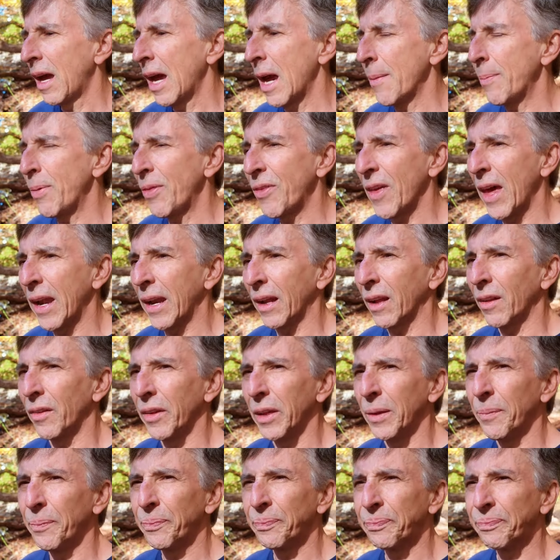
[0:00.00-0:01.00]

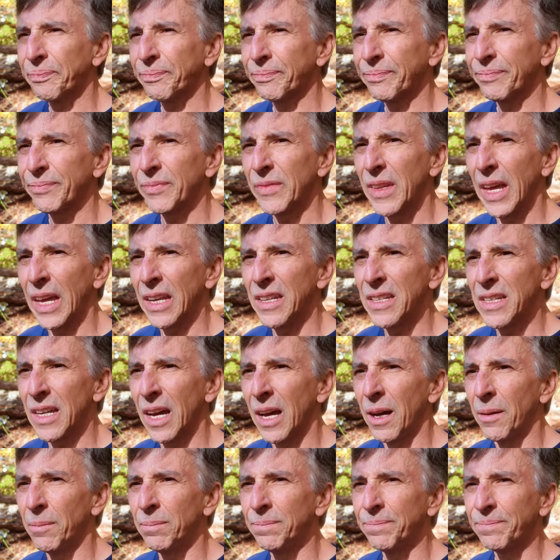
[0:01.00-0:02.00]
hypothetically, that
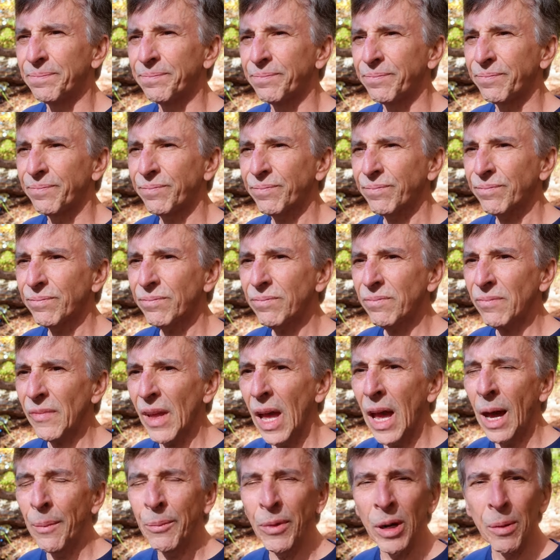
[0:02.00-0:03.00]
I'm
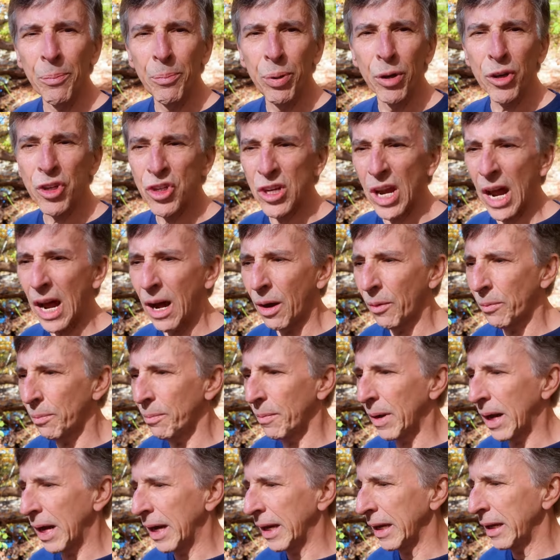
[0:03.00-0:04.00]
gonna push
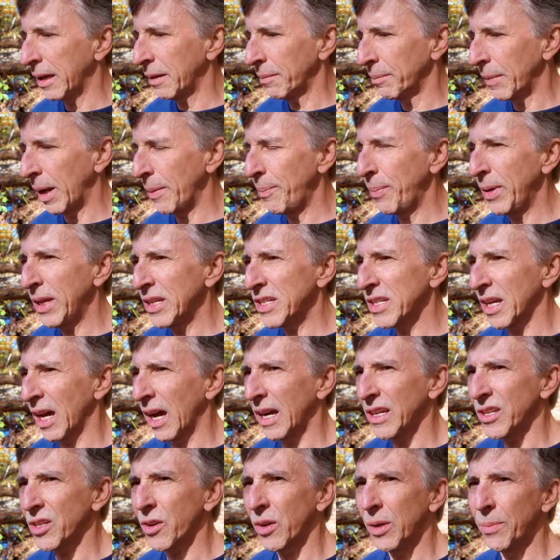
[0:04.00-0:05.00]
out my
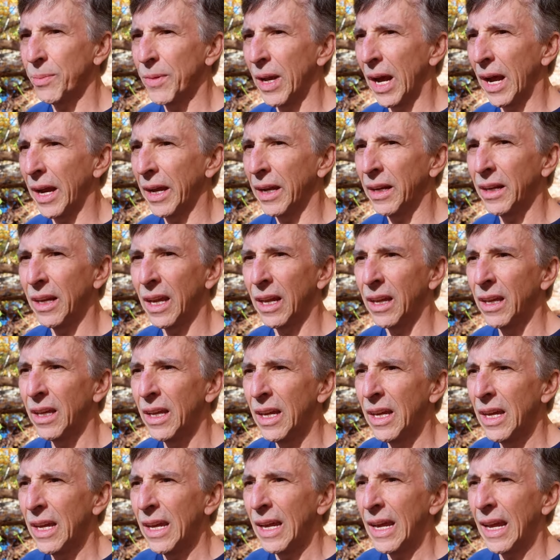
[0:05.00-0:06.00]
pizza ice cream diet,
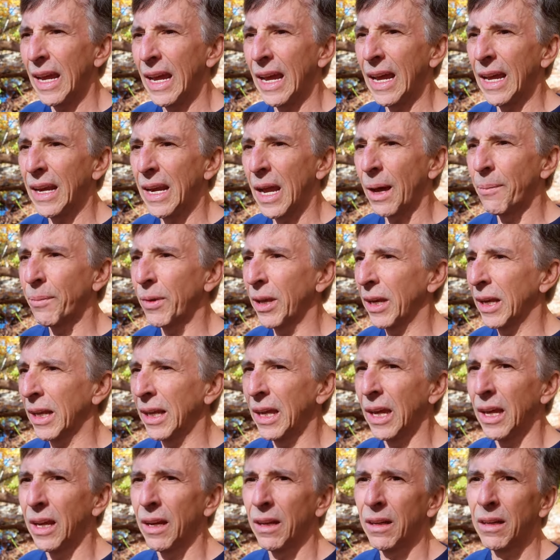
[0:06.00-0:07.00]
and I'm
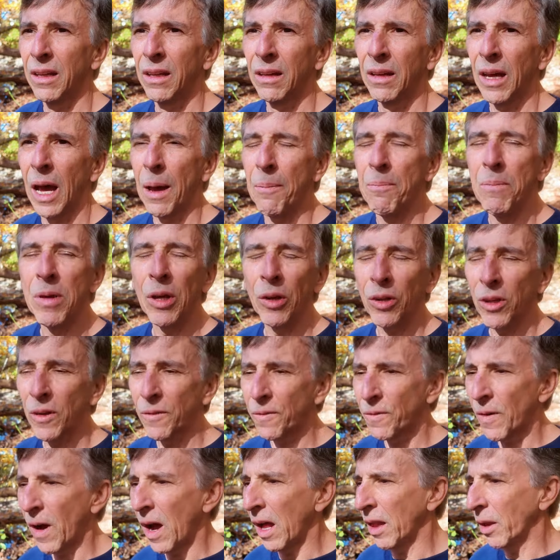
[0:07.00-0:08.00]
gonna get a
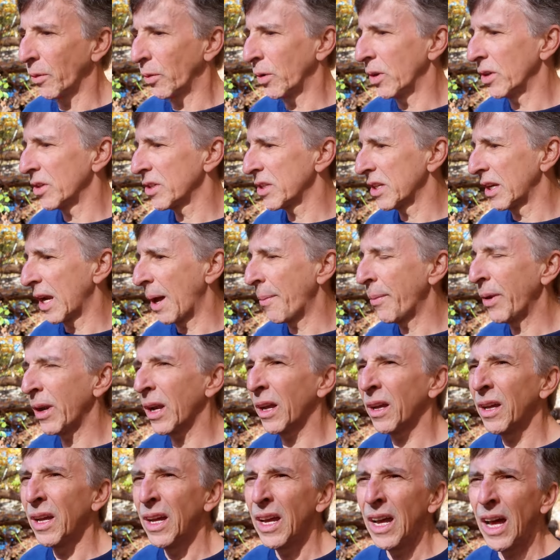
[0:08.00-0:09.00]
million followers, and I'm
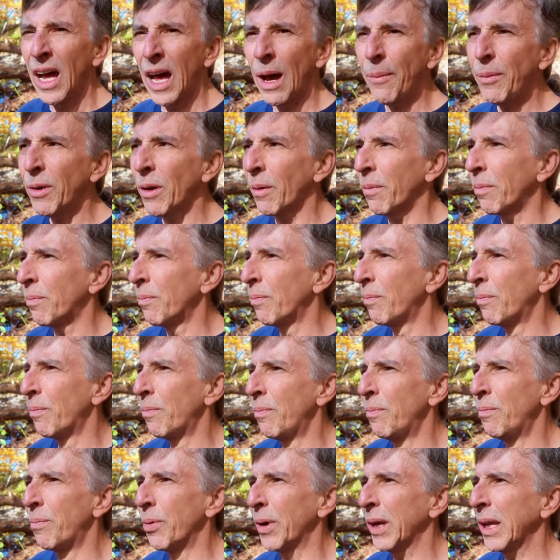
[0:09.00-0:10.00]
gonna
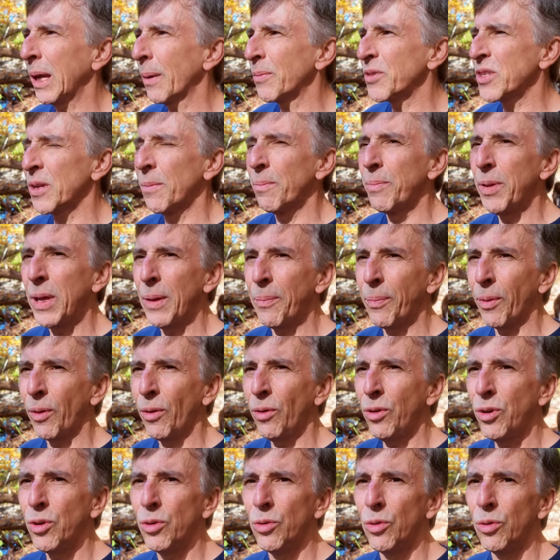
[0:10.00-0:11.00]
bring up some
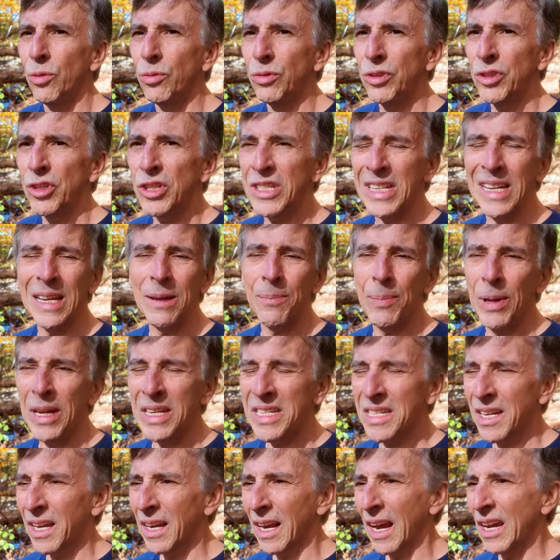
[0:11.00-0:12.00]
people who just eat
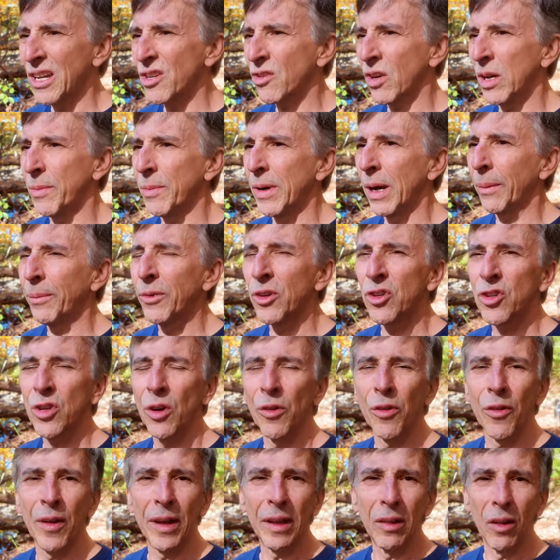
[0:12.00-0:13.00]
pizza and ice cream, and I'm going to
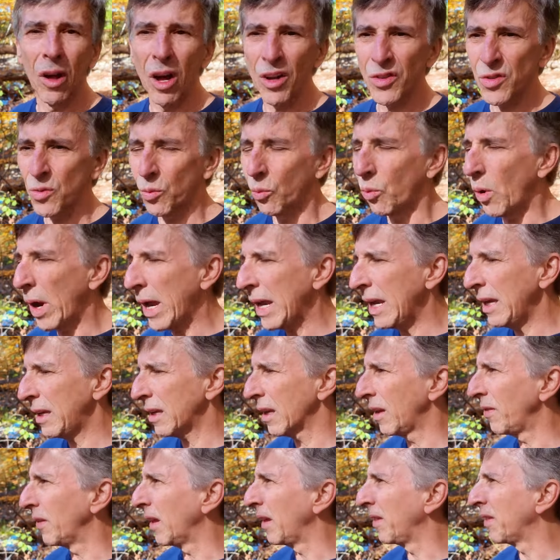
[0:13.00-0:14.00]
show that they lost
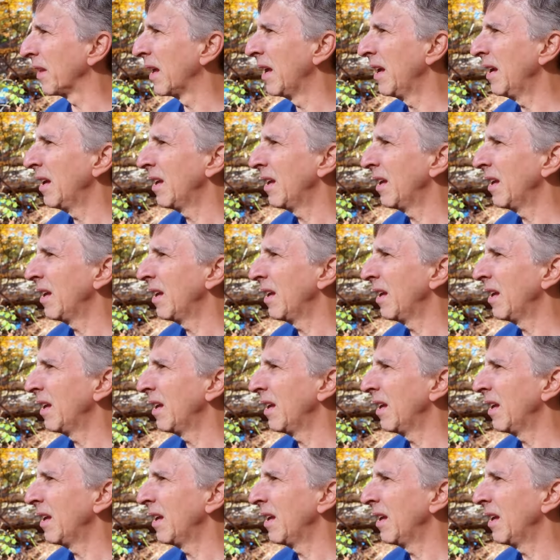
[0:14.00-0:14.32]
weight and that